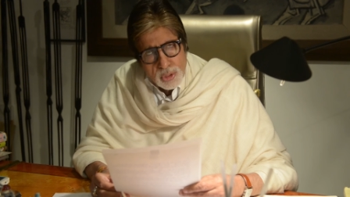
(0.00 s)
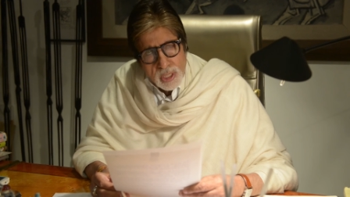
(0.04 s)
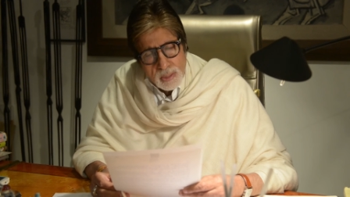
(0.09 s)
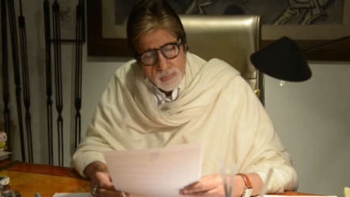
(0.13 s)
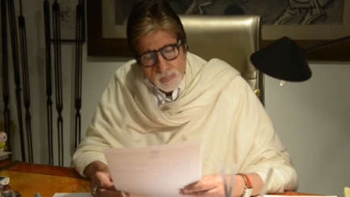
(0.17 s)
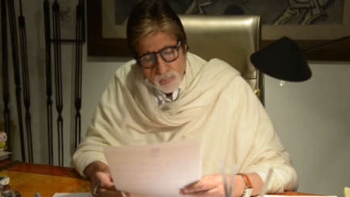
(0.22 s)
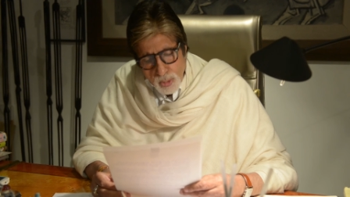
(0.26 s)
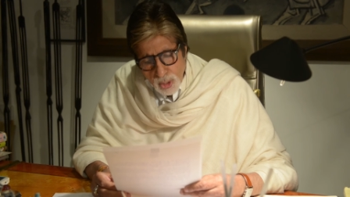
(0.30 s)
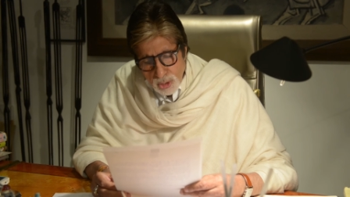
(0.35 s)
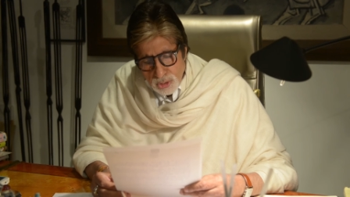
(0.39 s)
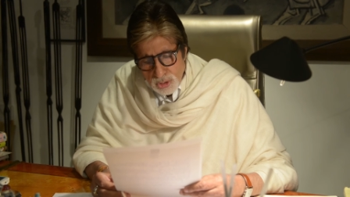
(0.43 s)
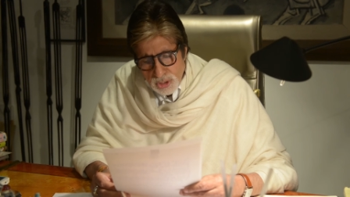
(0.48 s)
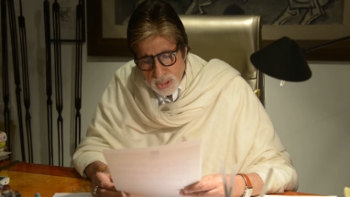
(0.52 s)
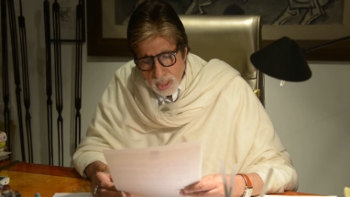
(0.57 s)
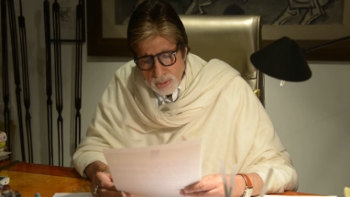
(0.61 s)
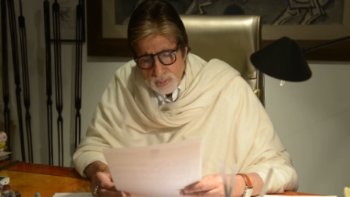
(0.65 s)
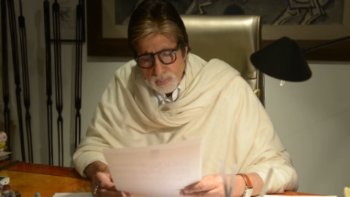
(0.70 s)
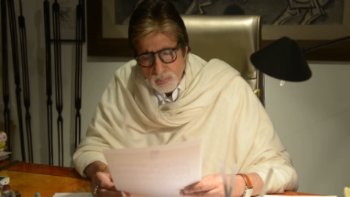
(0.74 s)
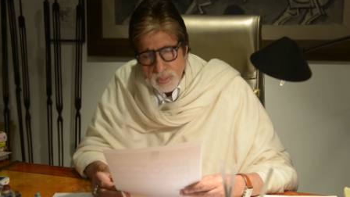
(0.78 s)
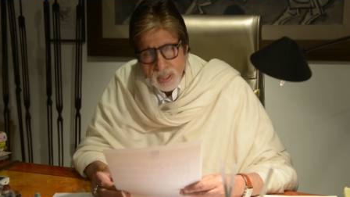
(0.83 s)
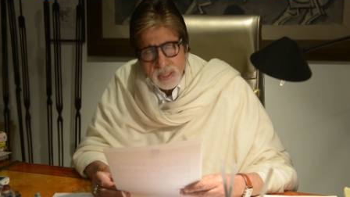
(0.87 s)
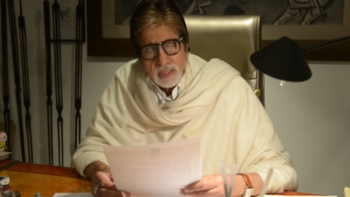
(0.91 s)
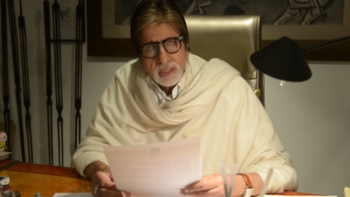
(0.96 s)
get bogged
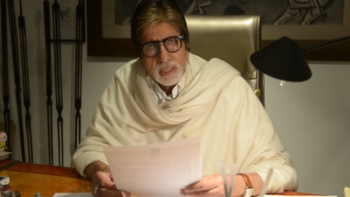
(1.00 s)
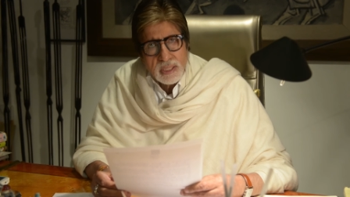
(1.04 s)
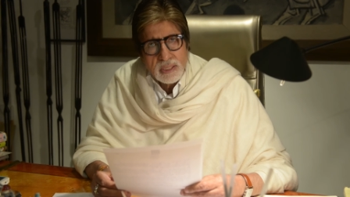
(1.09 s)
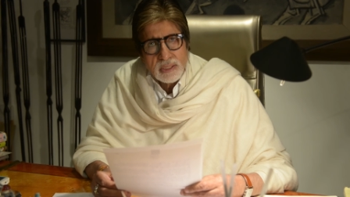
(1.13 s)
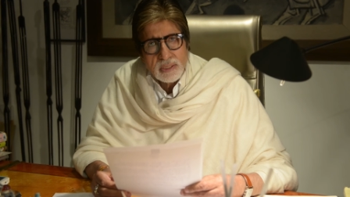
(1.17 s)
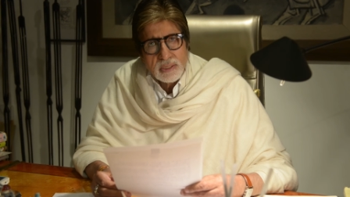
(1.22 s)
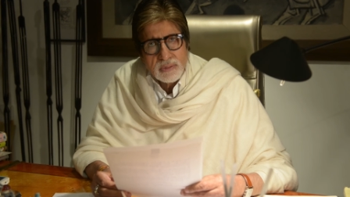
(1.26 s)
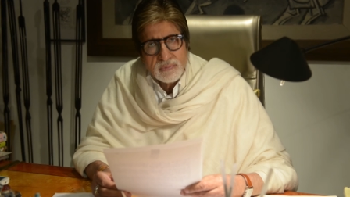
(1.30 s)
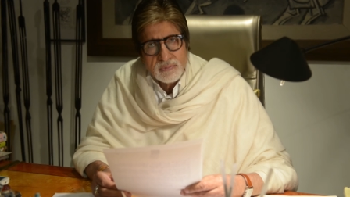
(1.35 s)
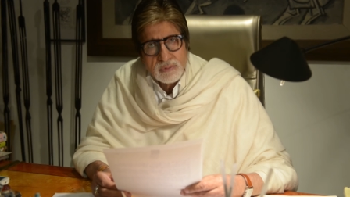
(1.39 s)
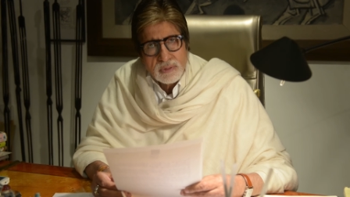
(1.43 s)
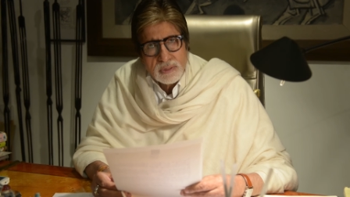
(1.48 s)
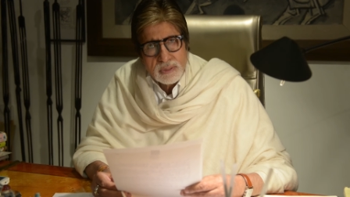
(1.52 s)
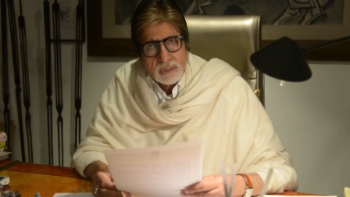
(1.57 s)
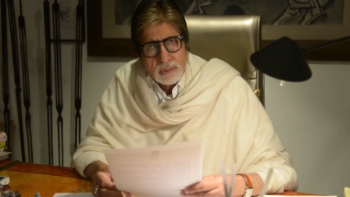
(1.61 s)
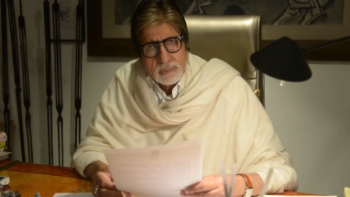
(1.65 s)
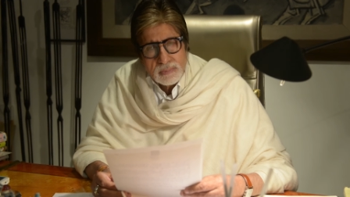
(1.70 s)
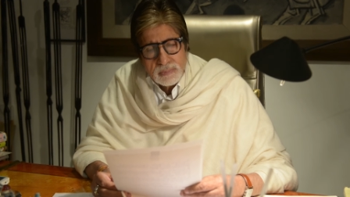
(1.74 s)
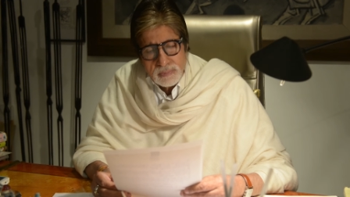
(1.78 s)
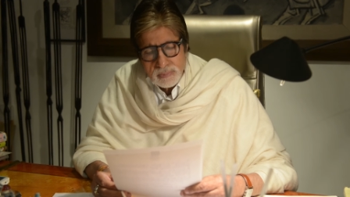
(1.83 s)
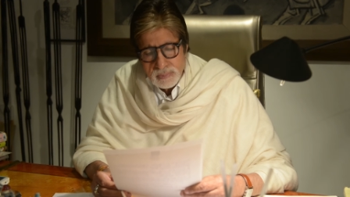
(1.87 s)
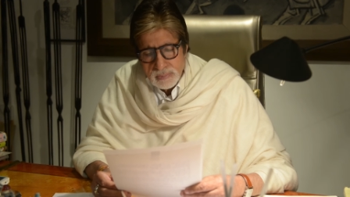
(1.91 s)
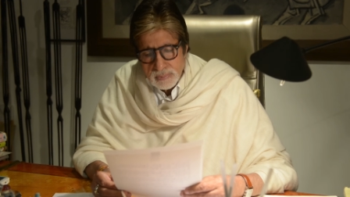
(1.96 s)
down by negativity.
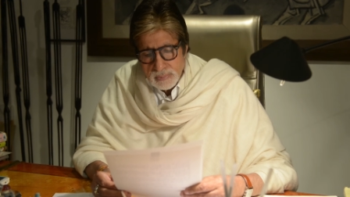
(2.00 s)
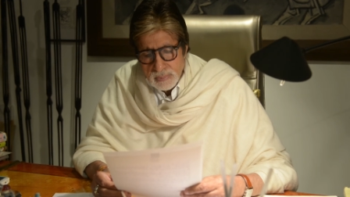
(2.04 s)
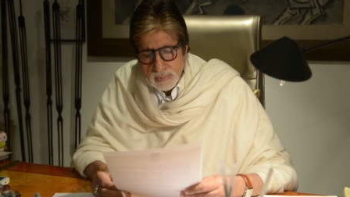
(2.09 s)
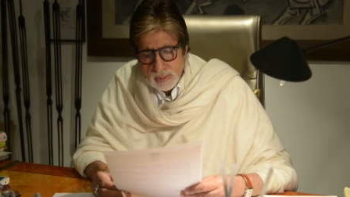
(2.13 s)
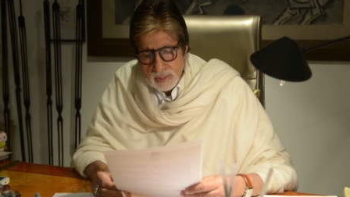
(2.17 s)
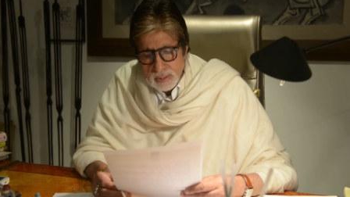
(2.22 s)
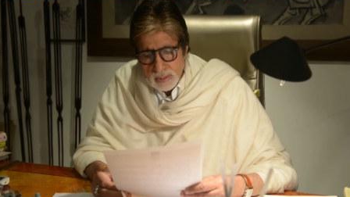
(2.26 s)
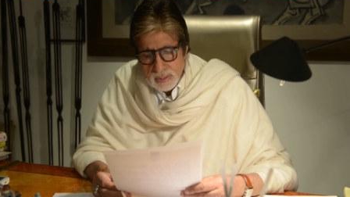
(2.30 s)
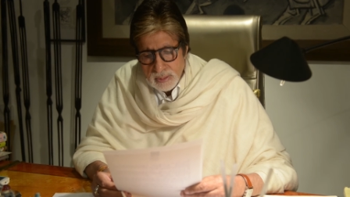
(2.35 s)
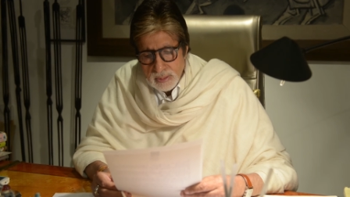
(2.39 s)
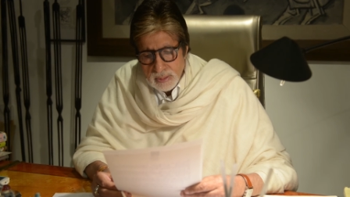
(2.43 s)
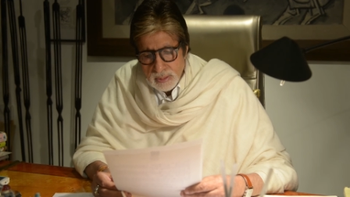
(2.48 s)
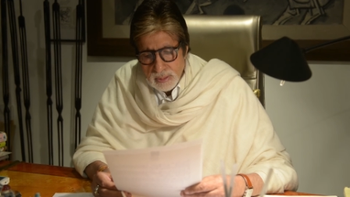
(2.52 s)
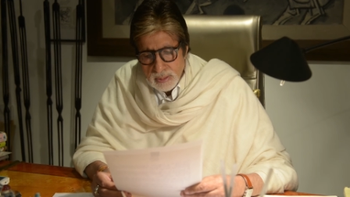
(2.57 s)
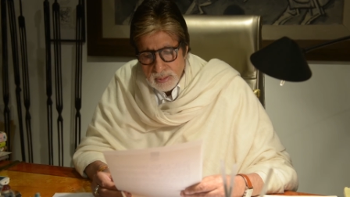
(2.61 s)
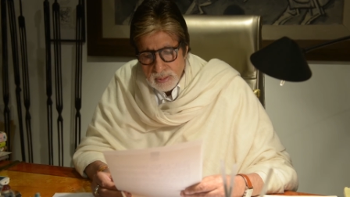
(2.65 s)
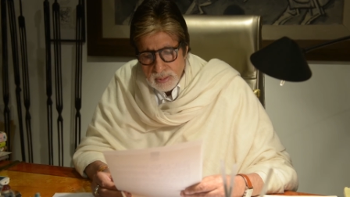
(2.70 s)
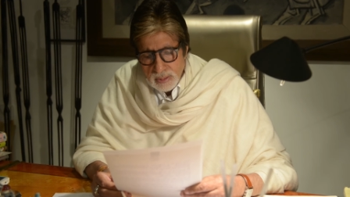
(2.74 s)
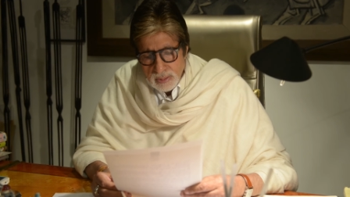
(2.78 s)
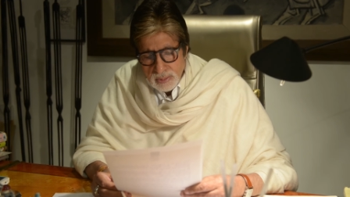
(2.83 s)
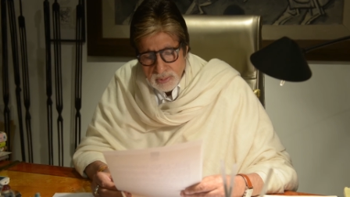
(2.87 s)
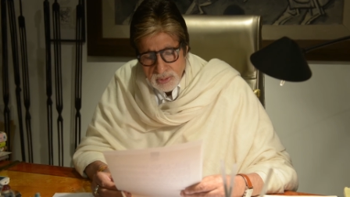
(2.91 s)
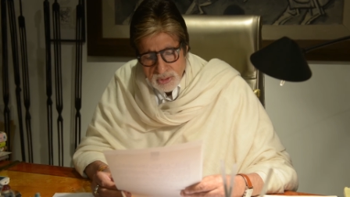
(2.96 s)

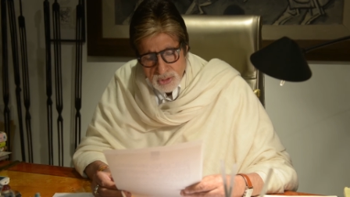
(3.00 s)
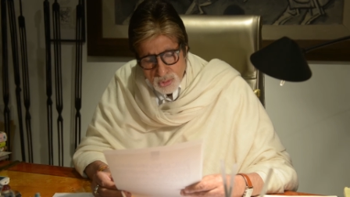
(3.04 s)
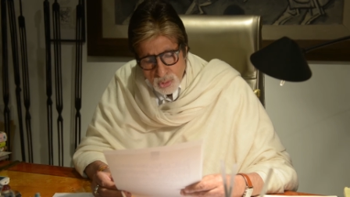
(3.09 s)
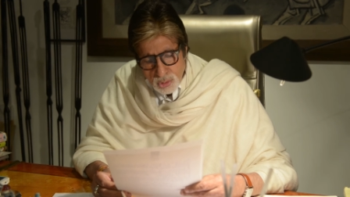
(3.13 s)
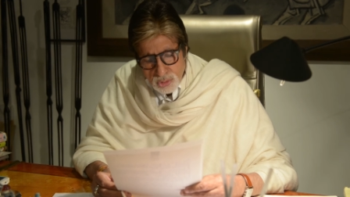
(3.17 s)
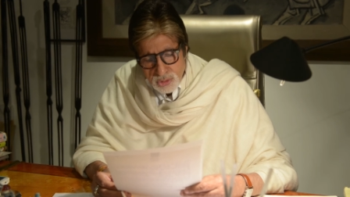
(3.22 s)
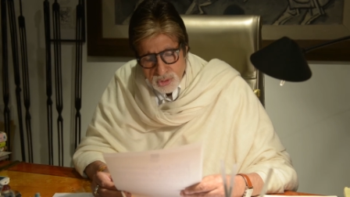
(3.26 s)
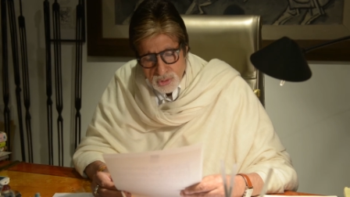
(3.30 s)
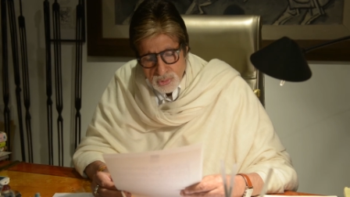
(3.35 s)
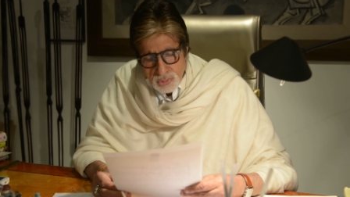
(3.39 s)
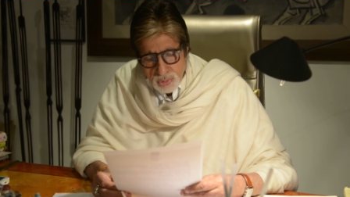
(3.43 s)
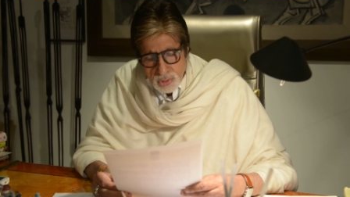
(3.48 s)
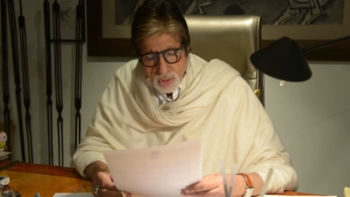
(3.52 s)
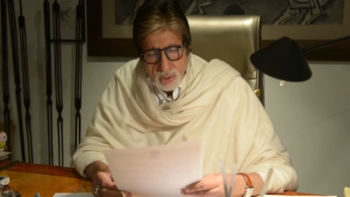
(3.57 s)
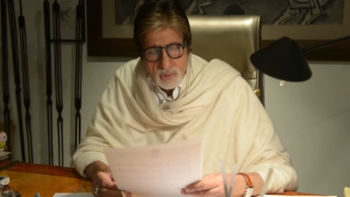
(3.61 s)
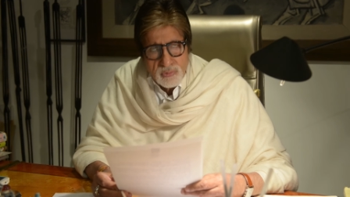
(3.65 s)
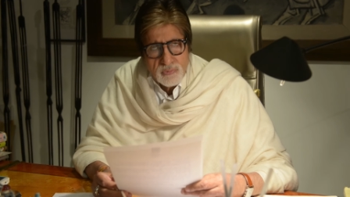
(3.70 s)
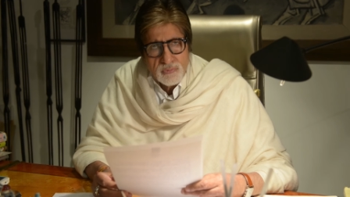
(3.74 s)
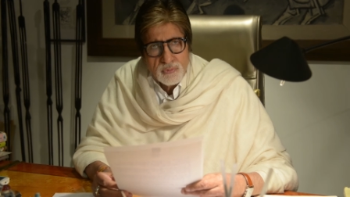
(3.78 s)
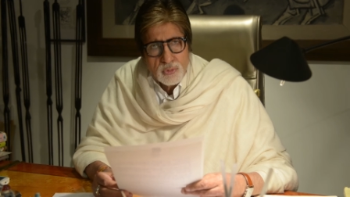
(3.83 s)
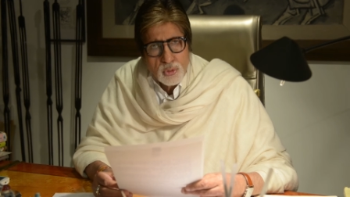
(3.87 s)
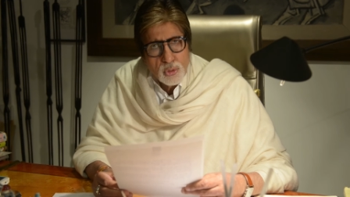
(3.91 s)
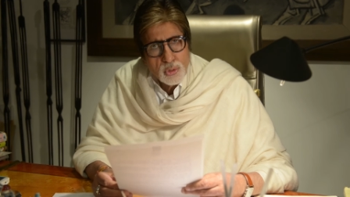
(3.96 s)
There is also a lot
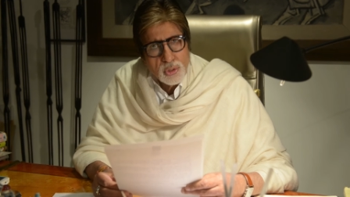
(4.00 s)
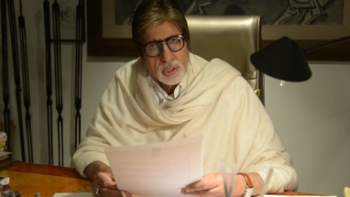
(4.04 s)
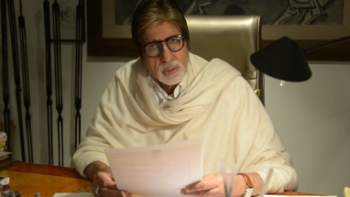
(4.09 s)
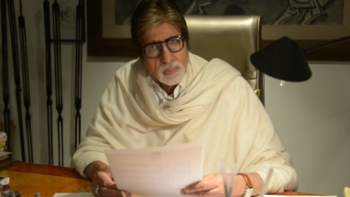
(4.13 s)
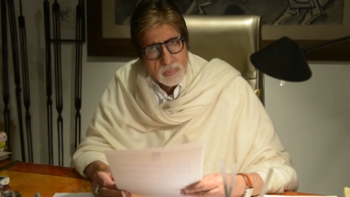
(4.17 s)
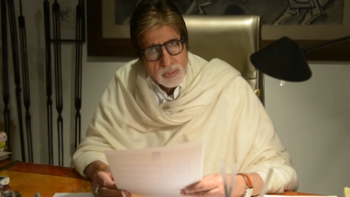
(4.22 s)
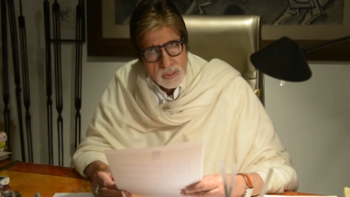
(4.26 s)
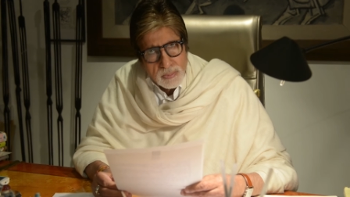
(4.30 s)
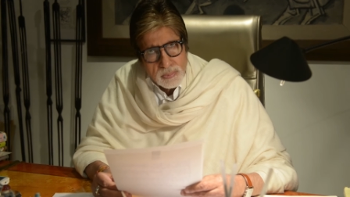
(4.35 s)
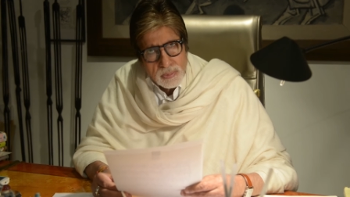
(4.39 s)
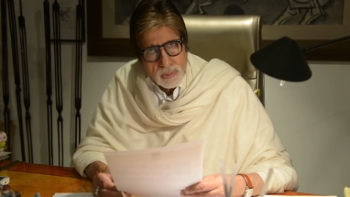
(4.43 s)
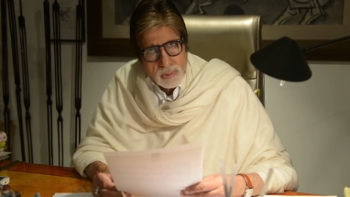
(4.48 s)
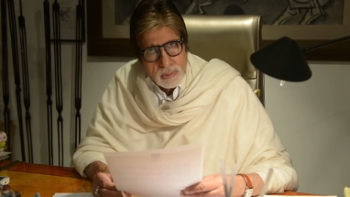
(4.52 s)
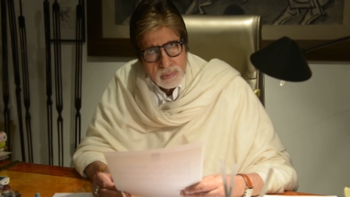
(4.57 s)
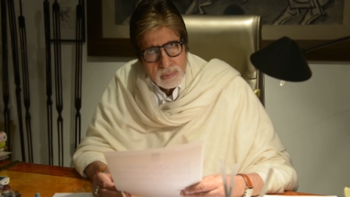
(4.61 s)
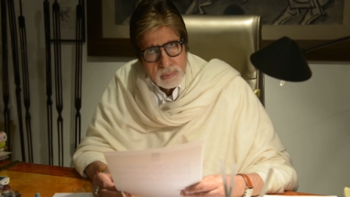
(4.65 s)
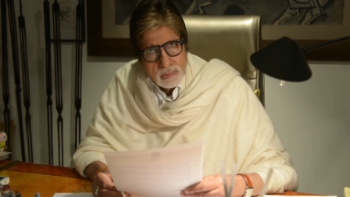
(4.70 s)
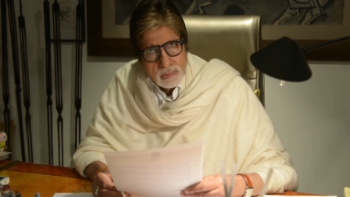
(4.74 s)
of good in people.